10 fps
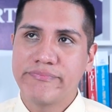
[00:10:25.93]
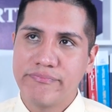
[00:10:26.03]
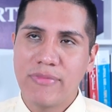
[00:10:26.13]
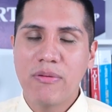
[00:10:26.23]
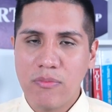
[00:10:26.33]

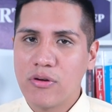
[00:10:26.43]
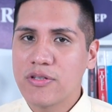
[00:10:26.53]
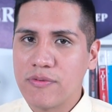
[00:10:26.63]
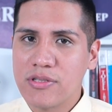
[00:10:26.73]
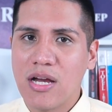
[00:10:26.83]
maybe
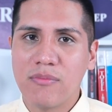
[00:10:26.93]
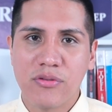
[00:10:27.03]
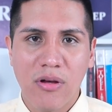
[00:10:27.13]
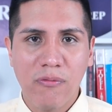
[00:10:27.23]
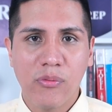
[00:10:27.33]
most of the time, the
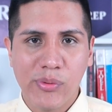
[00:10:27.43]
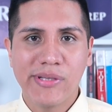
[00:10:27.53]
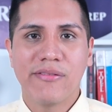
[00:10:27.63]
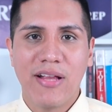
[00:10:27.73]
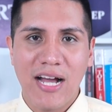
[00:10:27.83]
TOEFL
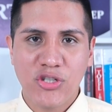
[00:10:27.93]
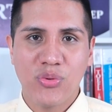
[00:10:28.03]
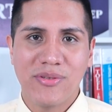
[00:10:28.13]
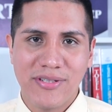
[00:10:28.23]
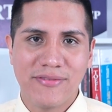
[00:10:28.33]
will
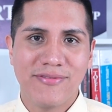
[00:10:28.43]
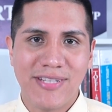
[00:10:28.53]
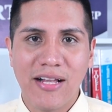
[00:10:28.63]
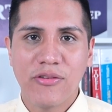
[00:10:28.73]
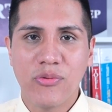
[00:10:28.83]
actually
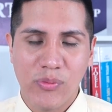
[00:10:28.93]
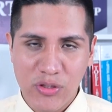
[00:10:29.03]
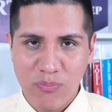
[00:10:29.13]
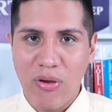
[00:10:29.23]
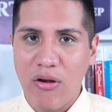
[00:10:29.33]
tell you
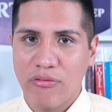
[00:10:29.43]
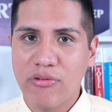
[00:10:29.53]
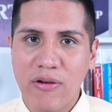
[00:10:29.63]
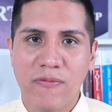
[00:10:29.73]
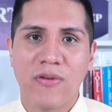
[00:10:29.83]
which
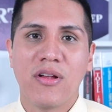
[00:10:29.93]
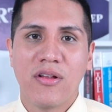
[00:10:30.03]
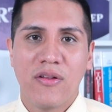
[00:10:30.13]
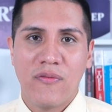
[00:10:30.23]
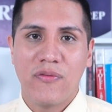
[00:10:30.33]
paragraph
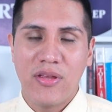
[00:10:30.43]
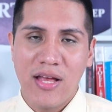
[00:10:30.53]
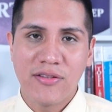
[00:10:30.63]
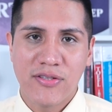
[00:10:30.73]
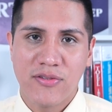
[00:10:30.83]
the
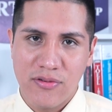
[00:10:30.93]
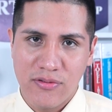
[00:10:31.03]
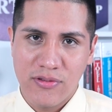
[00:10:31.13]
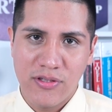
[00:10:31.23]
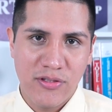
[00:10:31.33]

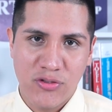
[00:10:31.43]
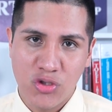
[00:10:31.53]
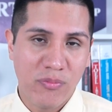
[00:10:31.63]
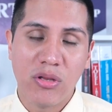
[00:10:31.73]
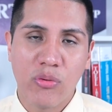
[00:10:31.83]
answer is
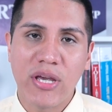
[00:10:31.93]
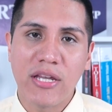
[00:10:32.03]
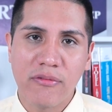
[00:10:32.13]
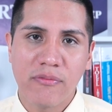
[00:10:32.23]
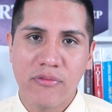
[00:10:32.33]
should be
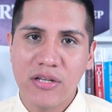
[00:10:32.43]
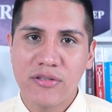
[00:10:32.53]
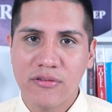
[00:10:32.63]
located, right?